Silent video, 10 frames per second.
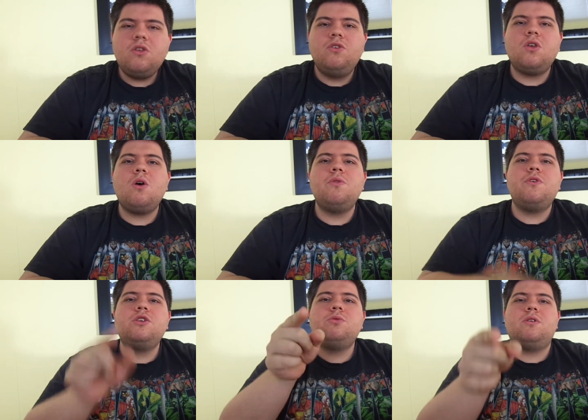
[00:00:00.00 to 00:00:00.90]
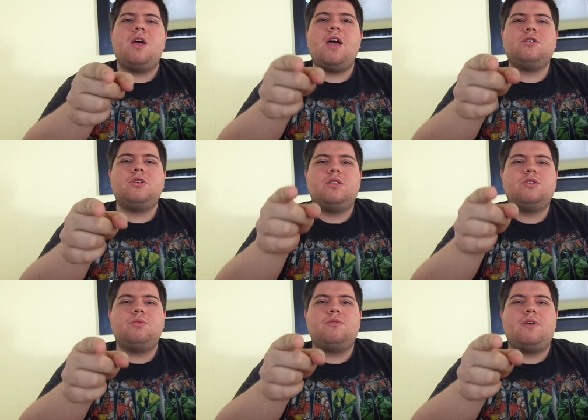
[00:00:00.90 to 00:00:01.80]
So this one, actually
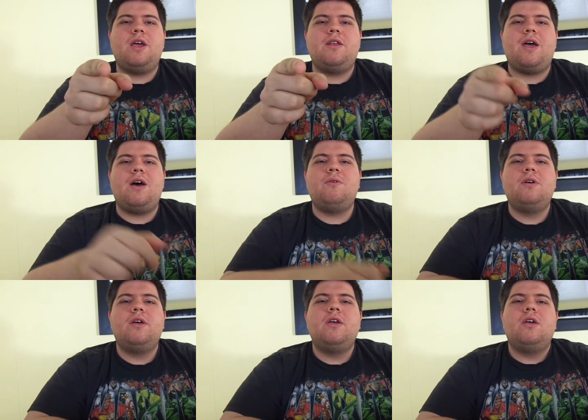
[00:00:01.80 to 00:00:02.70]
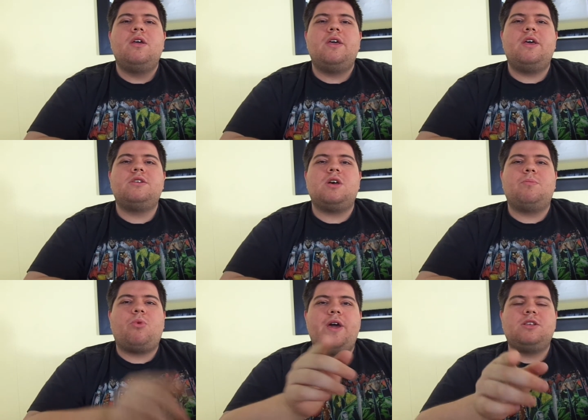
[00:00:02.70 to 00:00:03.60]
this one right now is a
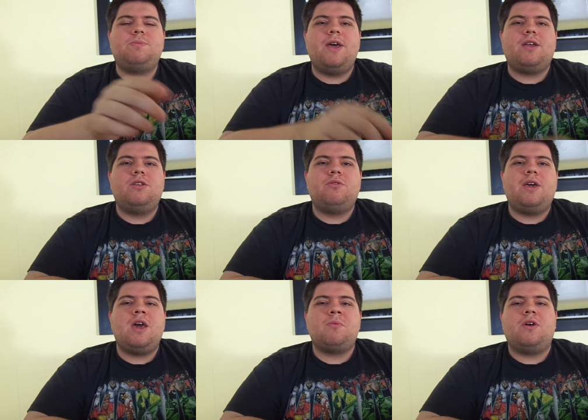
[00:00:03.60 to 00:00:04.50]
brand spanking new camera.